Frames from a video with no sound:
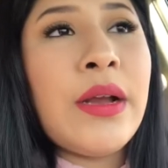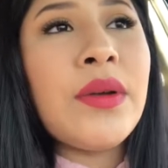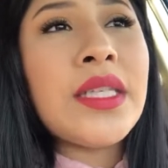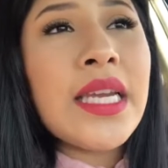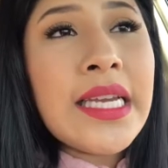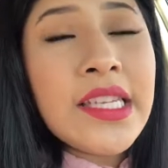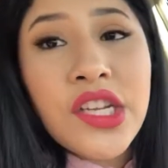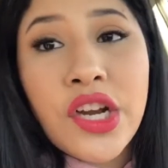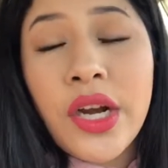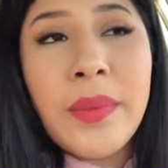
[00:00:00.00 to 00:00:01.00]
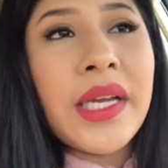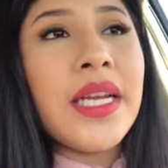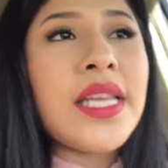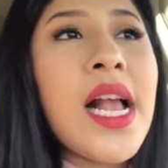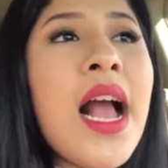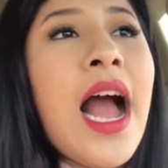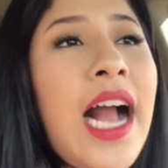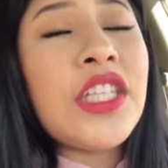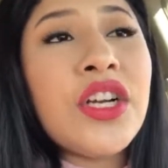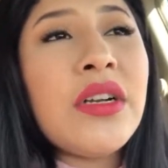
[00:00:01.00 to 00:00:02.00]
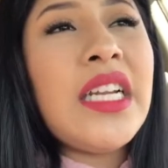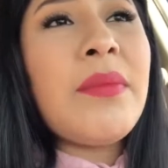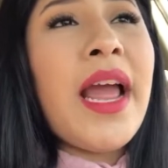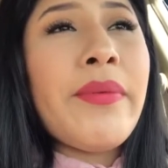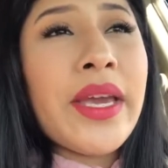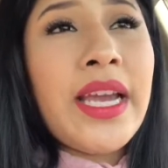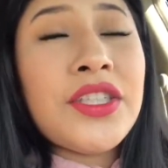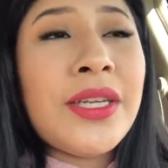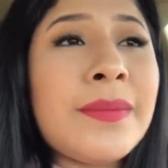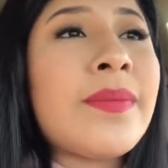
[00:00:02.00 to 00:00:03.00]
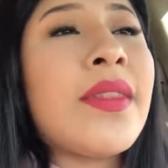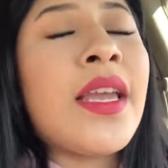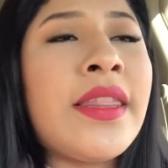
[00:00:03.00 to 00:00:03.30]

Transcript: it was easier because I turned in my application.